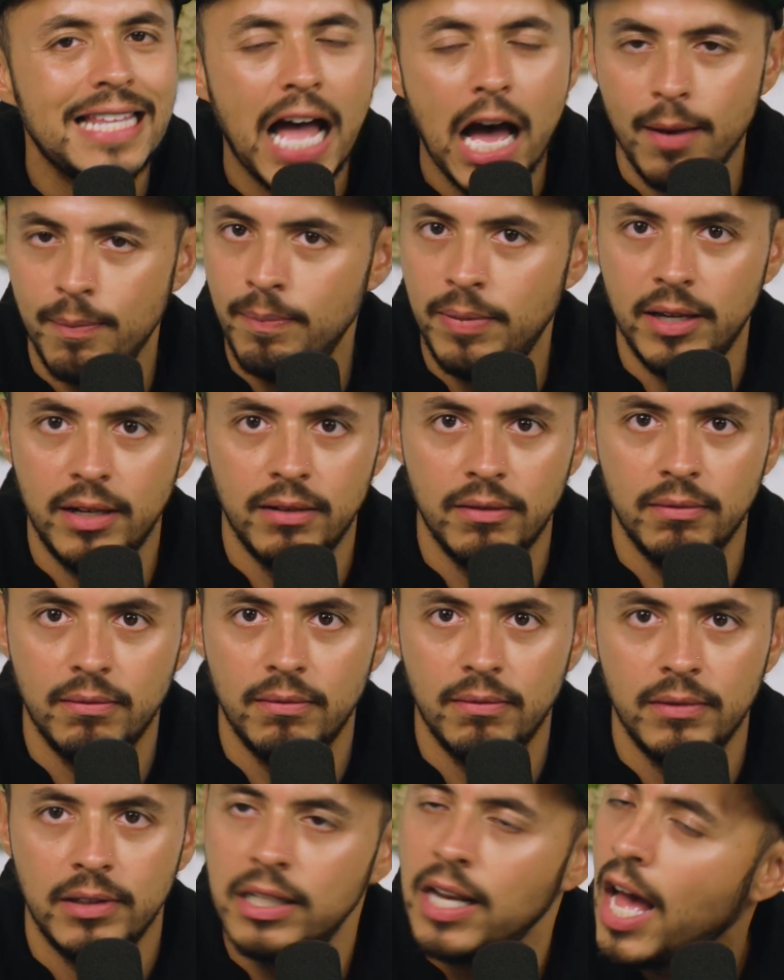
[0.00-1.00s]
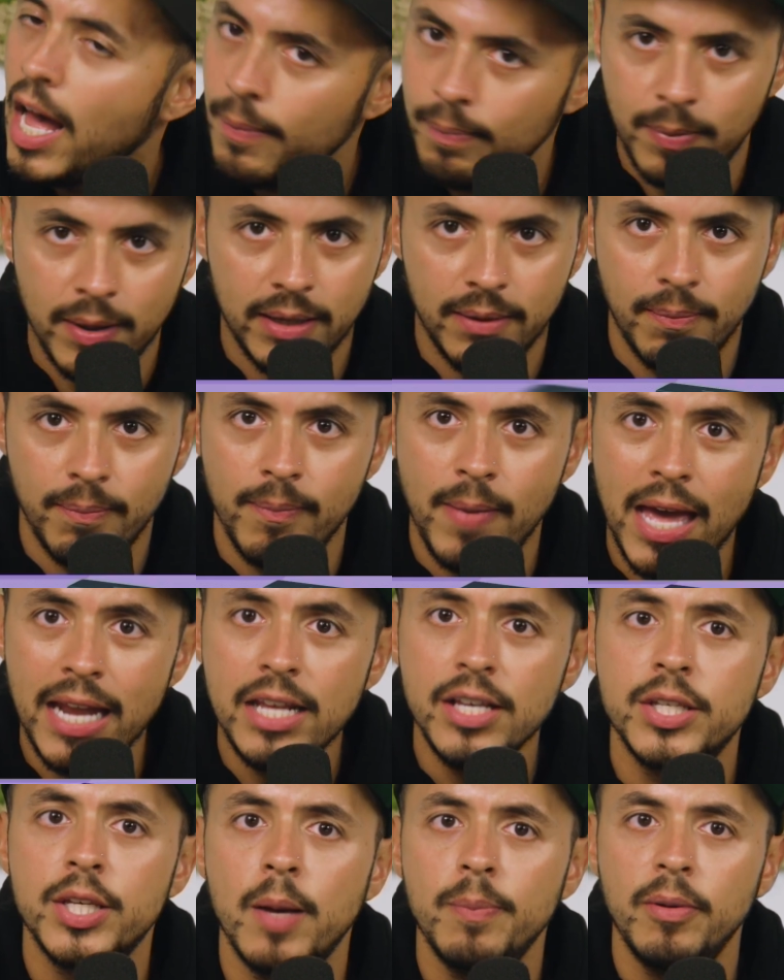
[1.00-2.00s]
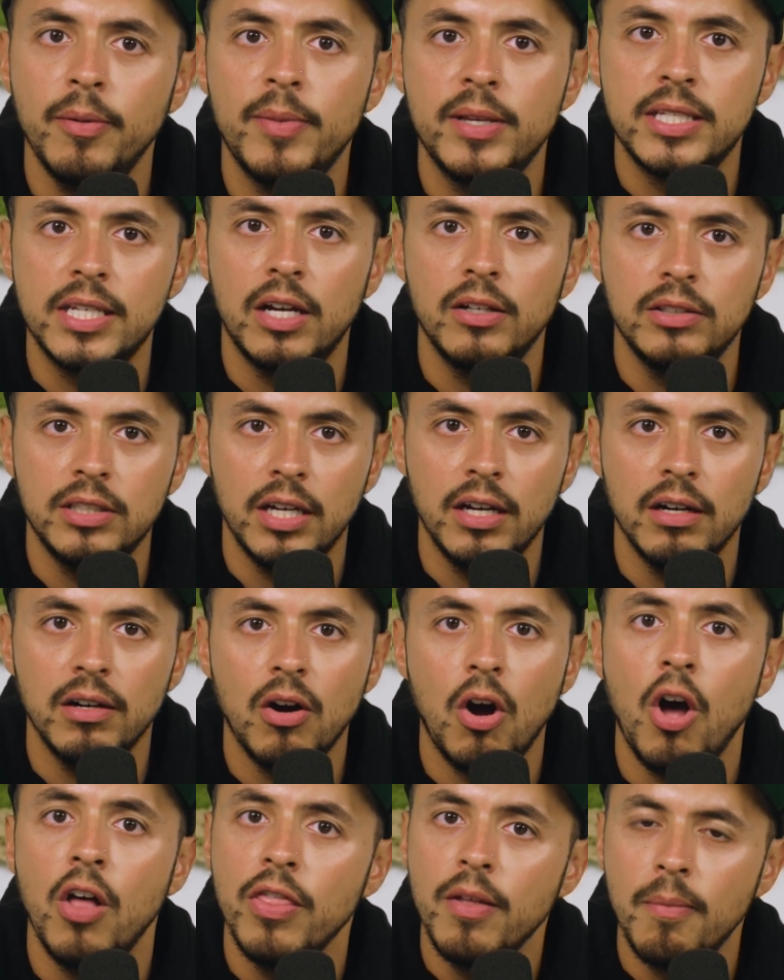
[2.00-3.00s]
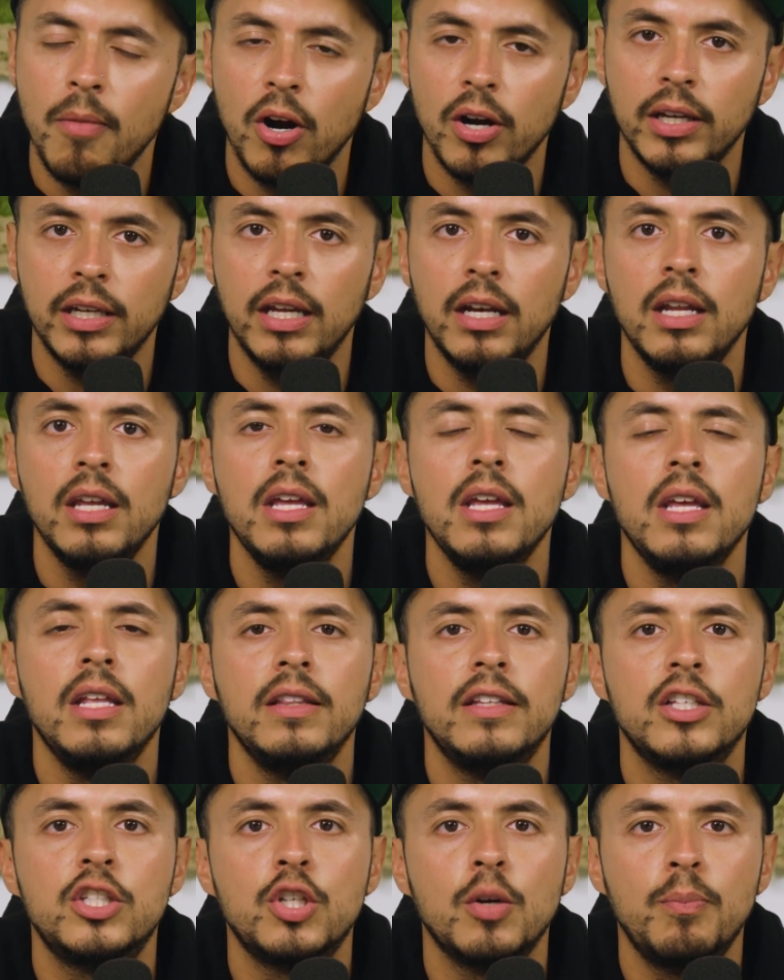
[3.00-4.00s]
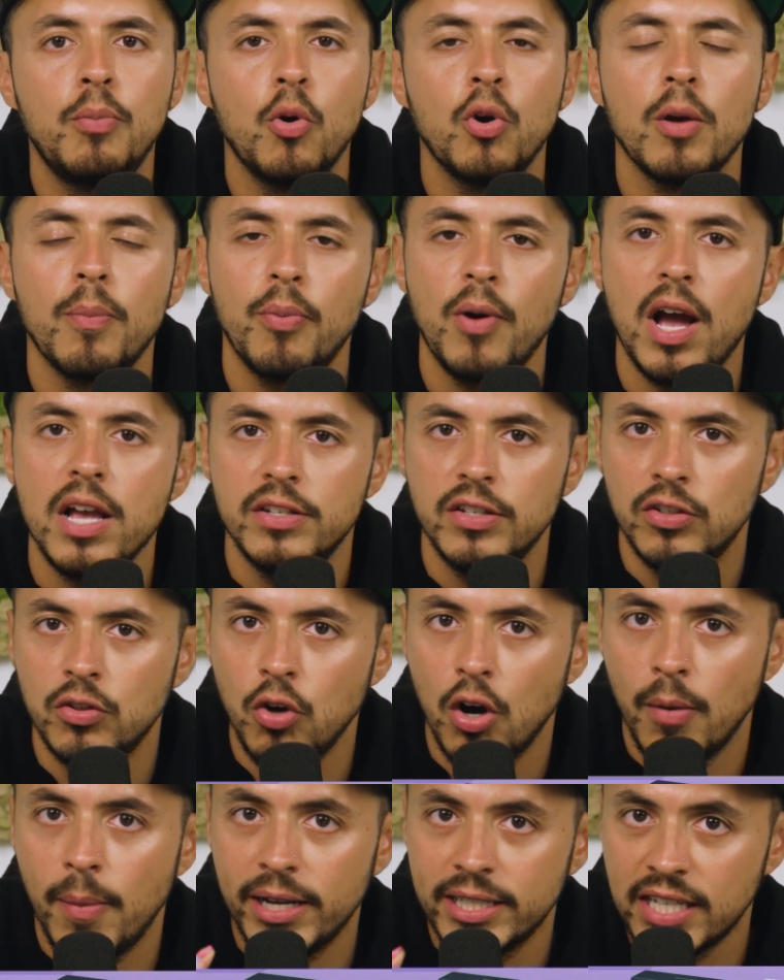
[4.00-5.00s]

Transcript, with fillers: not been not been many supplements out there on the market that support a process called